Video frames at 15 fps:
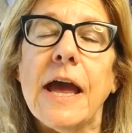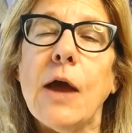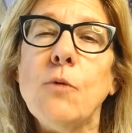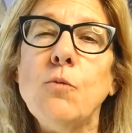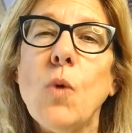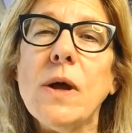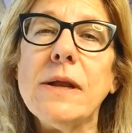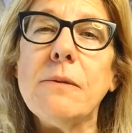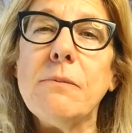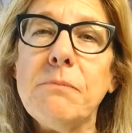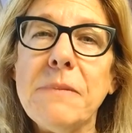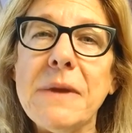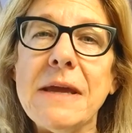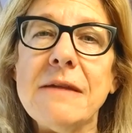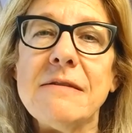and what it
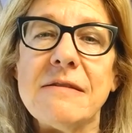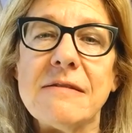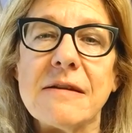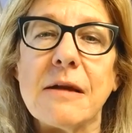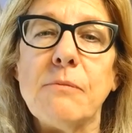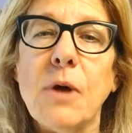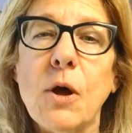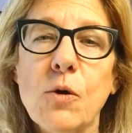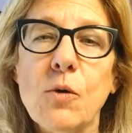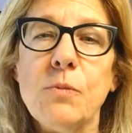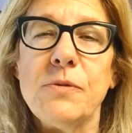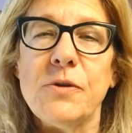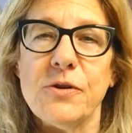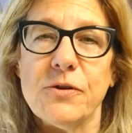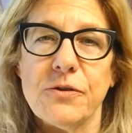means to come
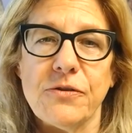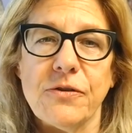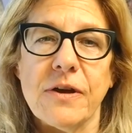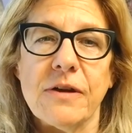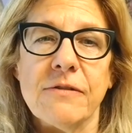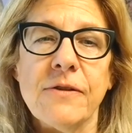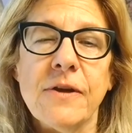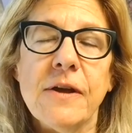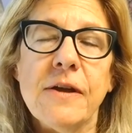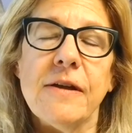home to yourself,